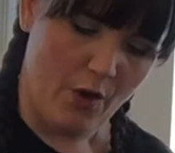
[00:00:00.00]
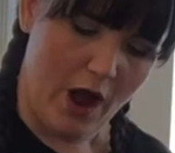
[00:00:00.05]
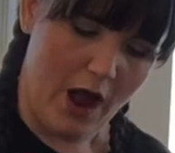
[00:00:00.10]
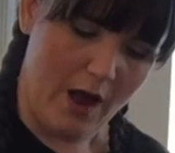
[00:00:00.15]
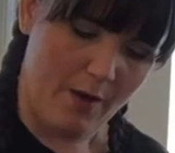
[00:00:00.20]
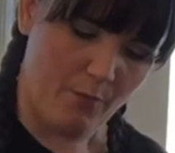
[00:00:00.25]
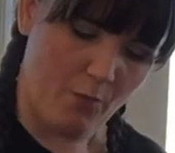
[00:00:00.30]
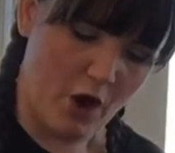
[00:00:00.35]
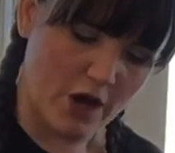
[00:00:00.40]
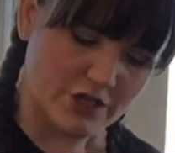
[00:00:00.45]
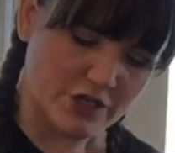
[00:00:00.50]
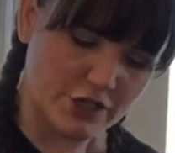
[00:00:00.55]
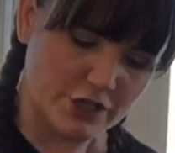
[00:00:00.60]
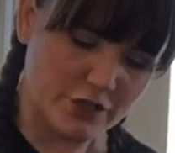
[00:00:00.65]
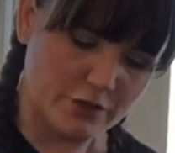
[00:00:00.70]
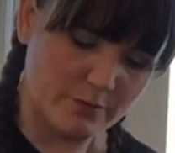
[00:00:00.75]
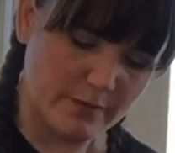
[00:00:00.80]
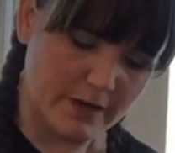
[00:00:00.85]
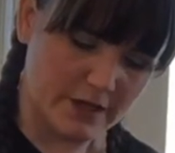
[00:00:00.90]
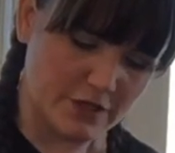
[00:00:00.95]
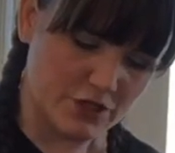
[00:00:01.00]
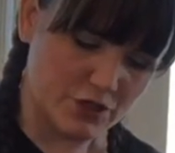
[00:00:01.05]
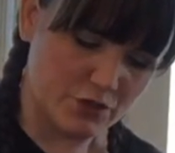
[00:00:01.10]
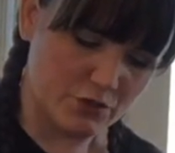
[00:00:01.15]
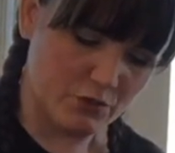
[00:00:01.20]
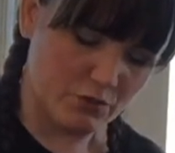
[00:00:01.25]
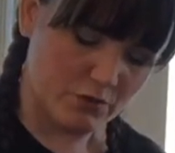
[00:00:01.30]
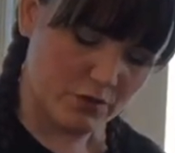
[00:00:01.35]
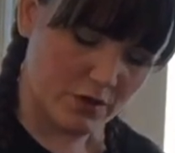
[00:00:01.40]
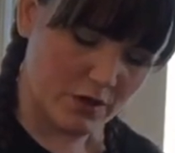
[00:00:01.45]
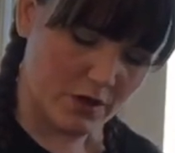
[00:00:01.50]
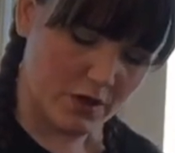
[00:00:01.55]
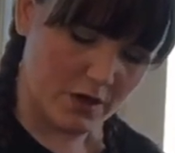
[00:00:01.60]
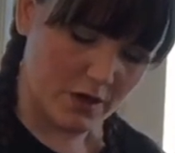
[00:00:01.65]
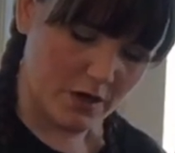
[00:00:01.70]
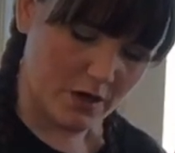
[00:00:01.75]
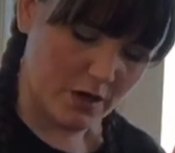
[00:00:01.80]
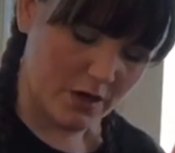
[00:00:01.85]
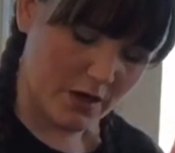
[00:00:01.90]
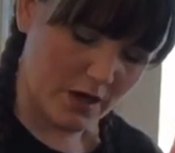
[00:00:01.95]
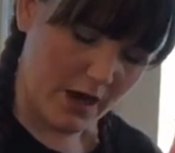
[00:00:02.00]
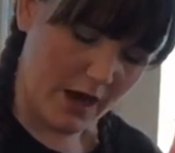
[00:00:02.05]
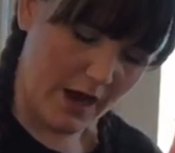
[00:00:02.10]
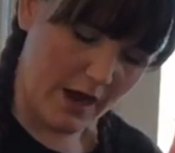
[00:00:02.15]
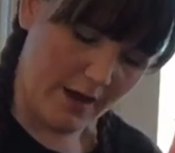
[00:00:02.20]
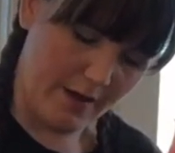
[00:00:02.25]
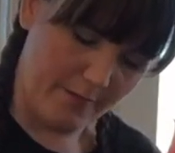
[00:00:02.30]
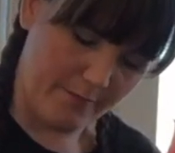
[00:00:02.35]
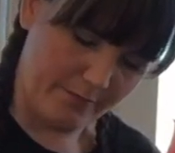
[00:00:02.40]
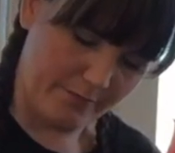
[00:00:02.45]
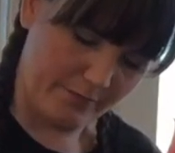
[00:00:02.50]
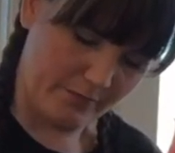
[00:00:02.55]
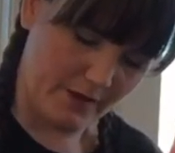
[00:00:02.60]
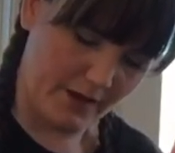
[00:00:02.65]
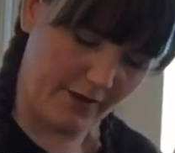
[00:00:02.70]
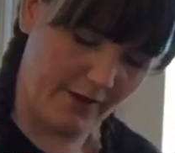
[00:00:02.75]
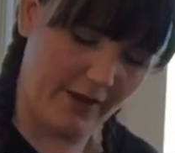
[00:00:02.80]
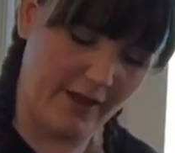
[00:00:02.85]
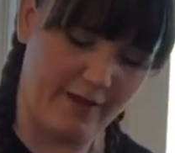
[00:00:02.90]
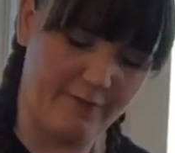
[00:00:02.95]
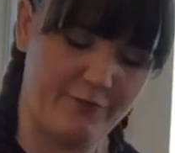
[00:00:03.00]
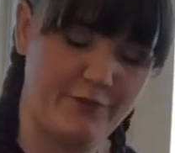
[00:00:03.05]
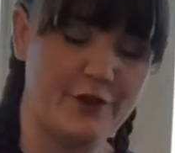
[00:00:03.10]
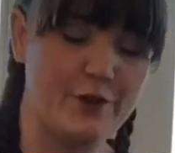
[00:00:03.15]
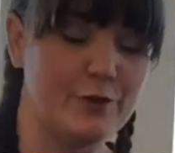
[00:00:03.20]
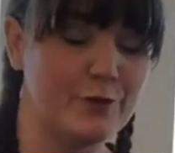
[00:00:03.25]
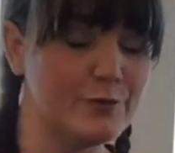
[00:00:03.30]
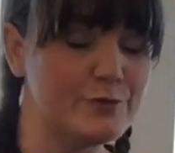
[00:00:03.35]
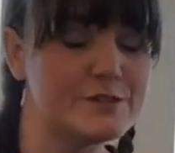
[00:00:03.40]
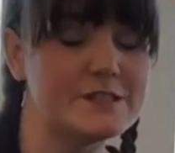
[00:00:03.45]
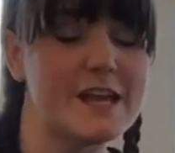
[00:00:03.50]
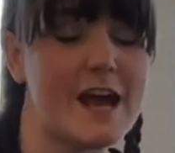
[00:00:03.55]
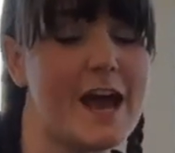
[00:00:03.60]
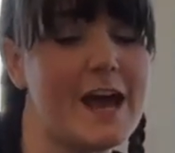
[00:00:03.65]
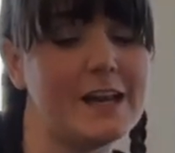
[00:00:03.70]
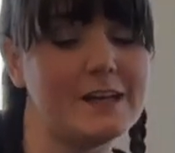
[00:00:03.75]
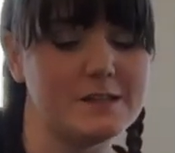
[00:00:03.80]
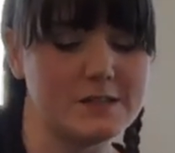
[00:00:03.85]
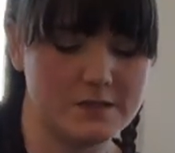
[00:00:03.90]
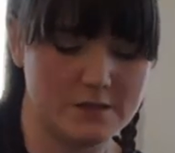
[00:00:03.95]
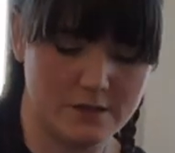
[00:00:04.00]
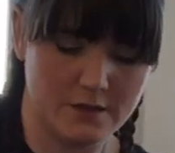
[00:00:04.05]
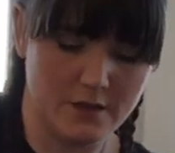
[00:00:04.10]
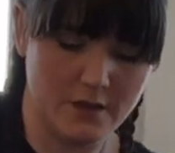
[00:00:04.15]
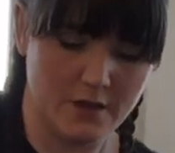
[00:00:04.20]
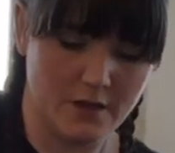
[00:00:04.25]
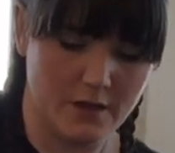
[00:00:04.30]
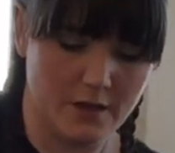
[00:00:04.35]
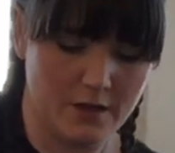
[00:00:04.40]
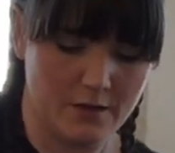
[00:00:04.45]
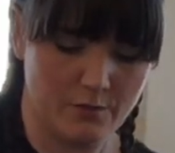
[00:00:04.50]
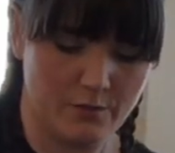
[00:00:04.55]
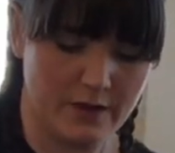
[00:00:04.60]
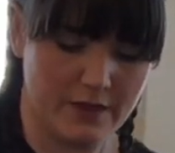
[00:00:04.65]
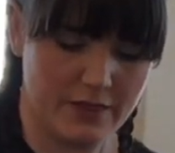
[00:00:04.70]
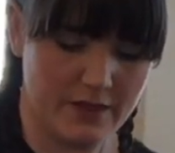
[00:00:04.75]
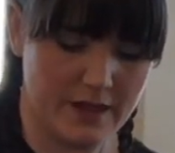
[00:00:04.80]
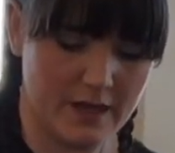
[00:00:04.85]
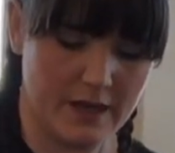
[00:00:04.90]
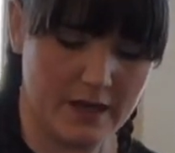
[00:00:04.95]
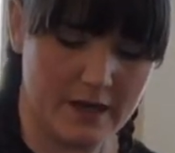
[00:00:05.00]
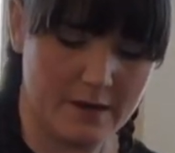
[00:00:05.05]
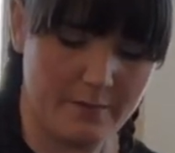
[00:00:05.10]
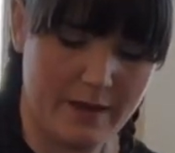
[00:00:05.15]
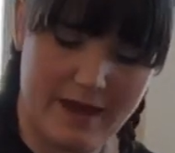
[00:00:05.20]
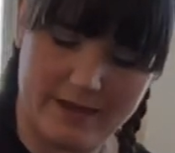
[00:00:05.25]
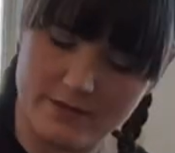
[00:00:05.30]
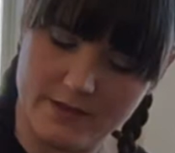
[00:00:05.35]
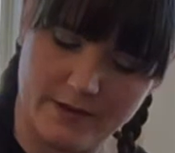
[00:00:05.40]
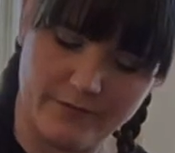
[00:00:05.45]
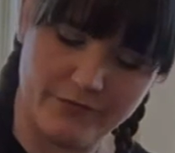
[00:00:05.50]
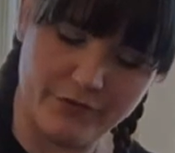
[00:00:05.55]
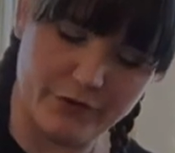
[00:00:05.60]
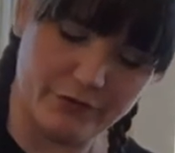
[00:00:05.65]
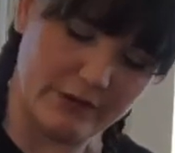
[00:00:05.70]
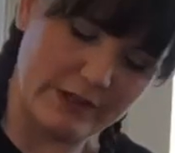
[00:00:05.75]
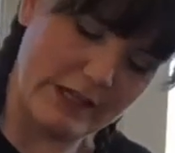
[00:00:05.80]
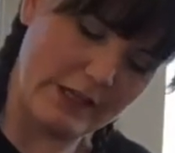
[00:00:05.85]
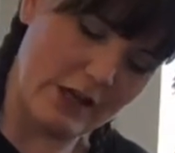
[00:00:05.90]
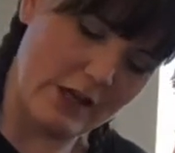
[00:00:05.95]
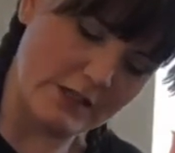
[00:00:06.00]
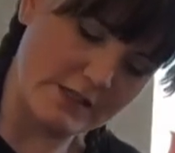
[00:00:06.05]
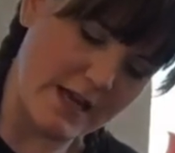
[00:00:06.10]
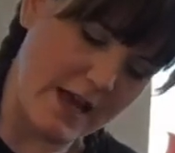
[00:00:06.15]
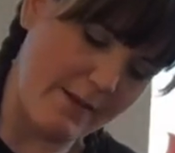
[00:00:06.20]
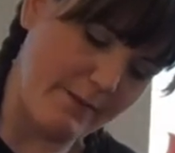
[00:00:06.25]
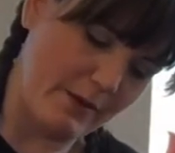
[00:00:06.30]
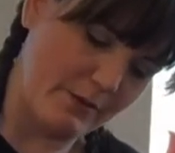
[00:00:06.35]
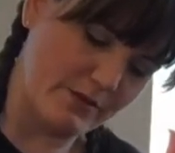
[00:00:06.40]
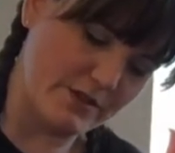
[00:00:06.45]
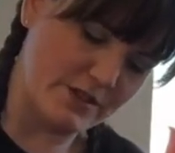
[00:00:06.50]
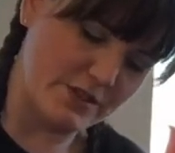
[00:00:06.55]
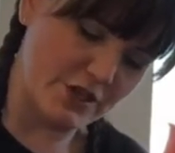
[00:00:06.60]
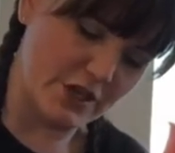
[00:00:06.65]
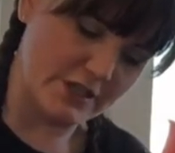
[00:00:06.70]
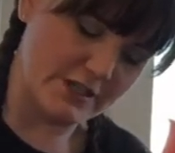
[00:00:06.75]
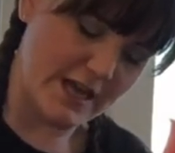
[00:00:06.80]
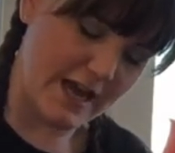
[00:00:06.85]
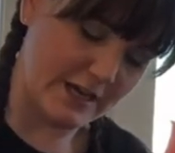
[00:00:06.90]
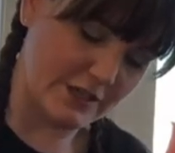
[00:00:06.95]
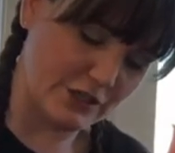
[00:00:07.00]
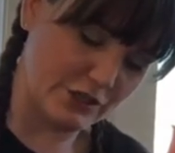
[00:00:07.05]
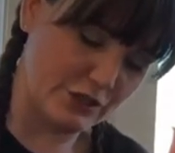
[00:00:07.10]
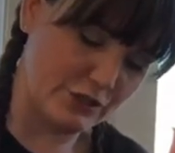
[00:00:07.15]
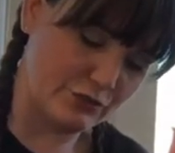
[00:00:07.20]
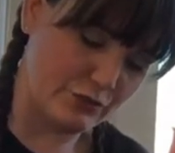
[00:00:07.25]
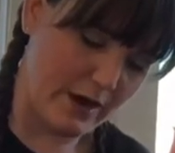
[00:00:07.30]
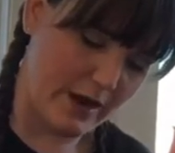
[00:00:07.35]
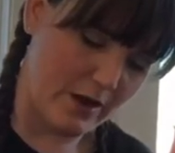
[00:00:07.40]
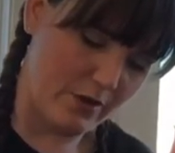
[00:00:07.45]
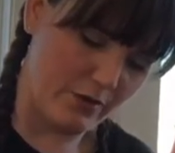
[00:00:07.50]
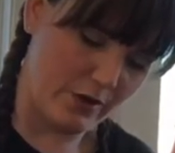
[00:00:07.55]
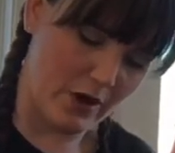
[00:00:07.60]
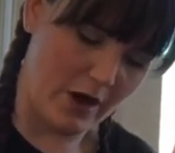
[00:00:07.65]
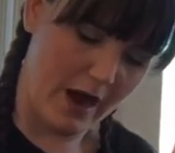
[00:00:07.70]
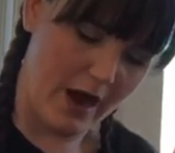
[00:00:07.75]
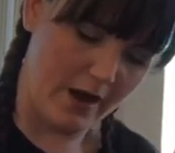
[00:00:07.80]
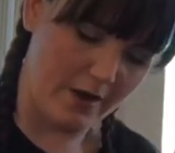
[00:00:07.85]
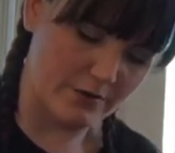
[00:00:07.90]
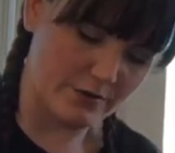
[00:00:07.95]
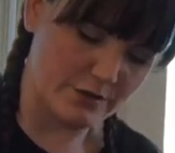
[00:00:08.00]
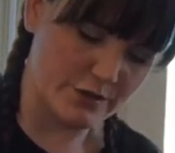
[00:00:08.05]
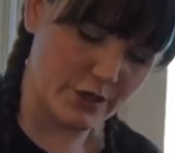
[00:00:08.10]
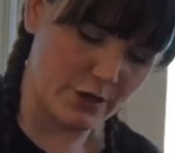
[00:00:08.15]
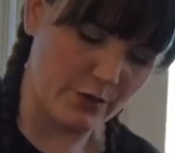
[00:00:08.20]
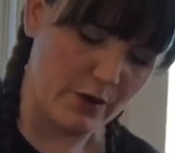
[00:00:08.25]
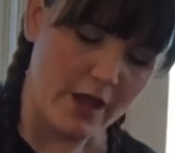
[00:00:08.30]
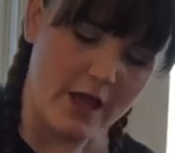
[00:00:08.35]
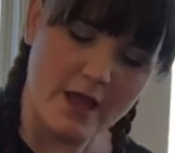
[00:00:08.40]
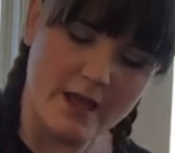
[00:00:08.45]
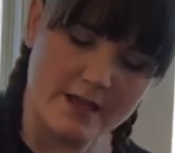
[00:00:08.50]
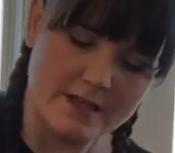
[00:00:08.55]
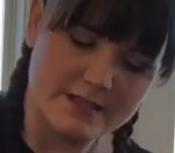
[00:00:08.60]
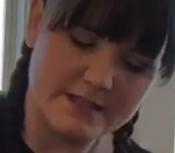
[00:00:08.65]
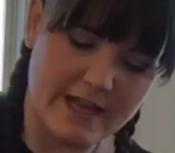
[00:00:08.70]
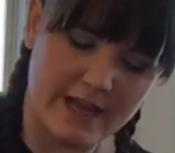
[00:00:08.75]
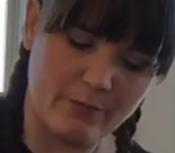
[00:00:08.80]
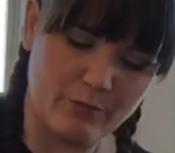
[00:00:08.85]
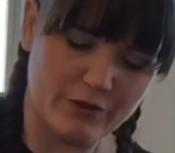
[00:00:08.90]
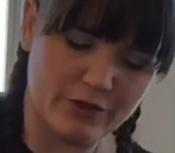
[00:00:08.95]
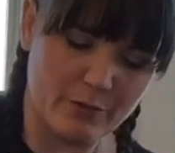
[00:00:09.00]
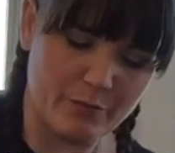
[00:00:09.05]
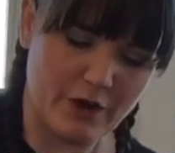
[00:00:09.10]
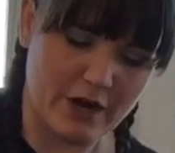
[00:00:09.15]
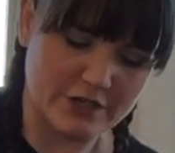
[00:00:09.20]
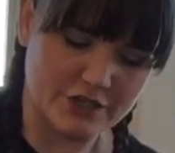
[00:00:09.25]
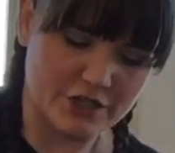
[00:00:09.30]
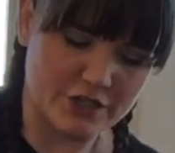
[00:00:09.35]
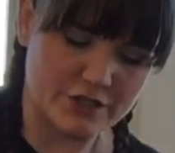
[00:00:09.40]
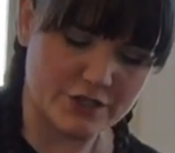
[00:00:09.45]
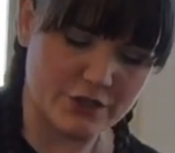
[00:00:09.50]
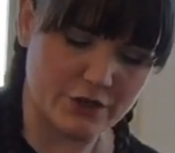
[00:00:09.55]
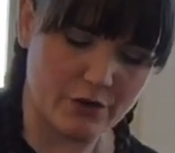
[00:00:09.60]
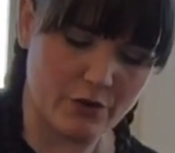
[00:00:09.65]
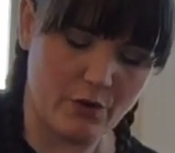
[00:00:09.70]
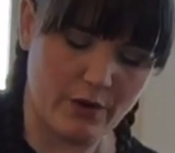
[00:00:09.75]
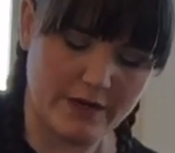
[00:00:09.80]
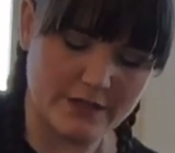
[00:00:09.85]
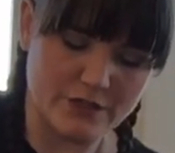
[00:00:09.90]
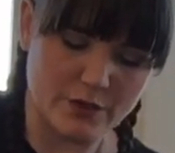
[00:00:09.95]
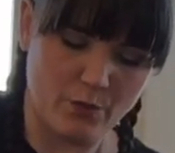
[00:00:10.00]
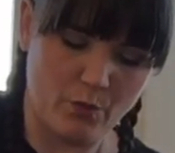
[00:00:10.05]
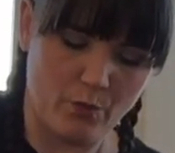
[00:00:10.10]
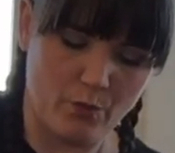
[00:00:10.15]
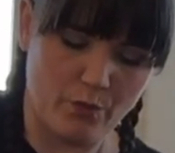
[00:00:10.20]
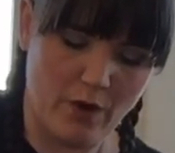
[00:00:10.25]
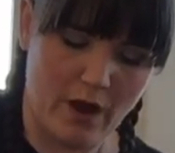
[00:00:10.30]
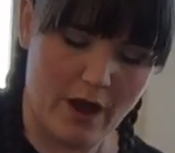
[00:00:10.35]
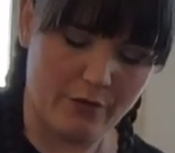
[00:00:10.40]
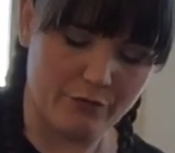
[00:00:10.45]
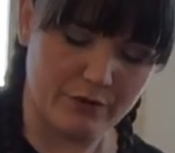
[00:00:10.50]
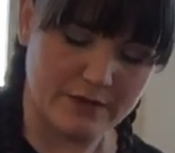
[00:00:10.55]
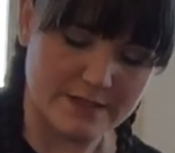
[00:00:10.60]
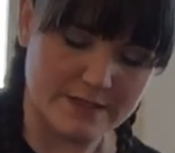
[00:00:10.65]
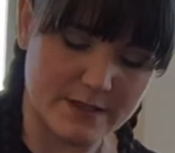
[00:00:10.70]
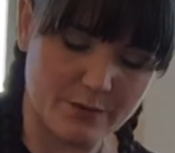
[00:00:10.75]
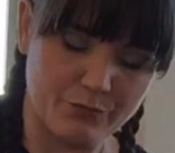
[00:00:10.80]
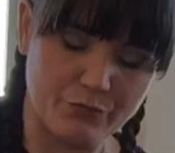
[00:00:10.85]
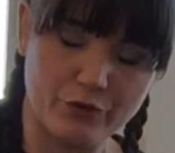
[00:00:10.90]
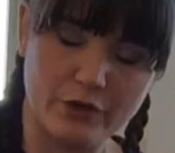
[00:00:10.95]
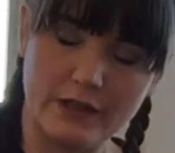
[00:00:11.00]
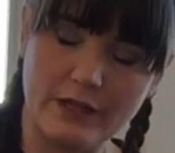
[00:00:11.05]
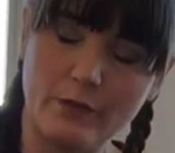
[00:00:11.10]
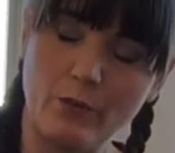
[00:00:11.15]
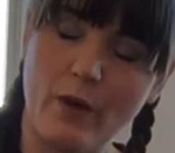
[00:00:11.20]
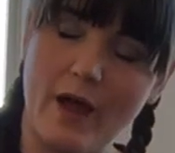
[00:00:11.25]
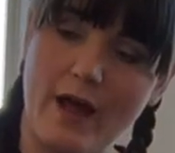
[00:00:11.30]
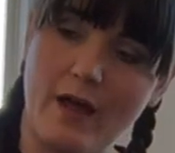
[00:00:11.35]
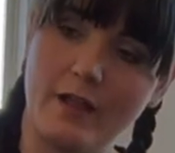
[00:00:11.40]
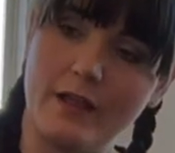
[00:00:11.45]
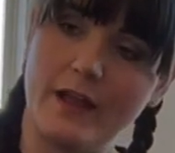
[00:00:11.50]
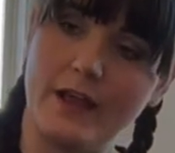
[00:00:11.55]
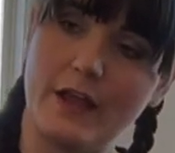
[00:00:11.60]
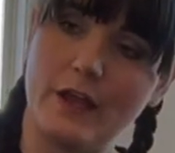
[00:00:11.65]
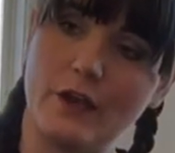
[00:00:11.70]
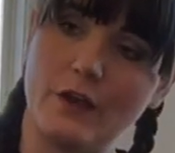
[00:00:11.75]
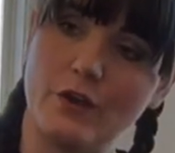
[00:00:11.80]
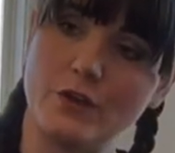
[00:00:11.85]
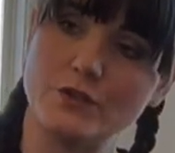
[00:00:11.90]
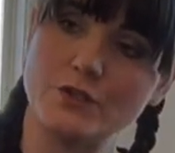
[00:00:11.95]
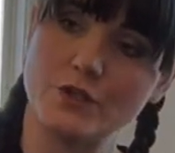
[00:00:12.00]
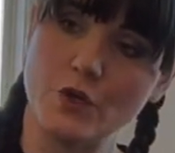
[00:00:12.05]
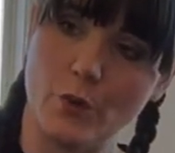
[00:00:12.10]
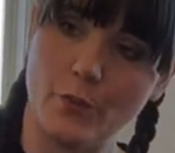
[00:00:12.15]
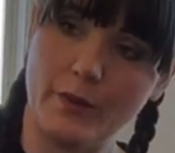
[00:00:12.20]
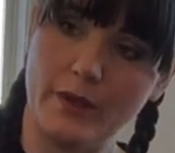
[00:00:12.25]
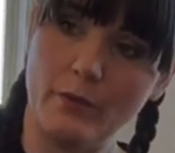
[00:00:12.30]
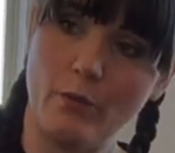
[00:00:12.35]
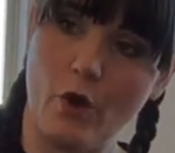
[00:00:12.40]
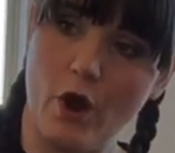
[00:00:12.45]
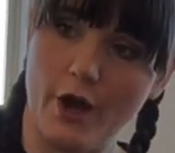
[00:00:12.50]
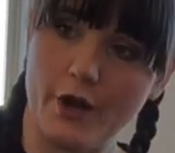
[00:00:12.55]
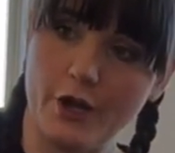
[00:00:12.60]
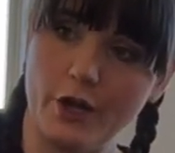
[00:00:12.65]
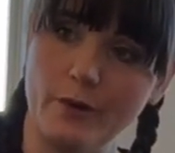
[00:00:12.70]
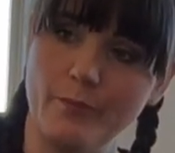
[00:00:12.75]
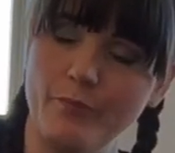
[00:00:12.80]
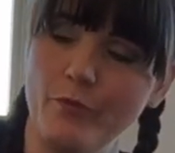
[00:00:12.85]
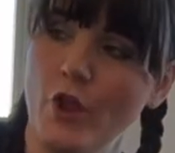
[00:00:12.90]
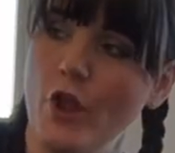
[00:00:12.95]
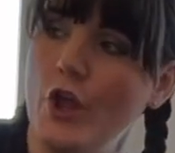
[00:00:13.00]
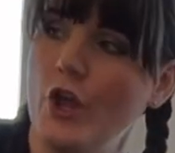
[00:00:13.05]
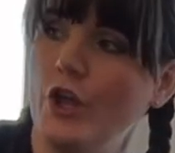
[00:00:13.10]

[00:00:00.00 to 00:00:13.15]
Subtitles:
wash it too much, or if you sat with it in a bathtub for a really long time, it would start to actually dry out your hair. So same with the brushes, you're going to rinse them really well in soapy water.